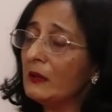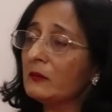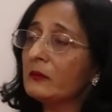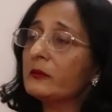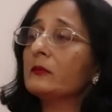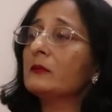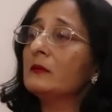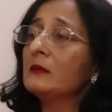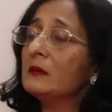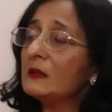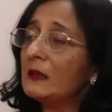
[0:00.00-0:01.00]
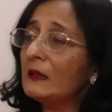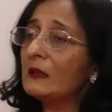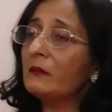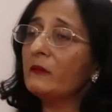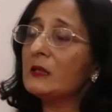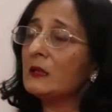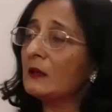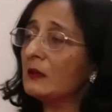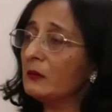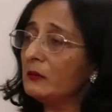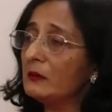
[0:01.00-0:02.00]
can also tell them which are
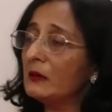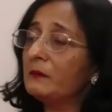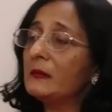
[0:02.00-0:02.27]
the good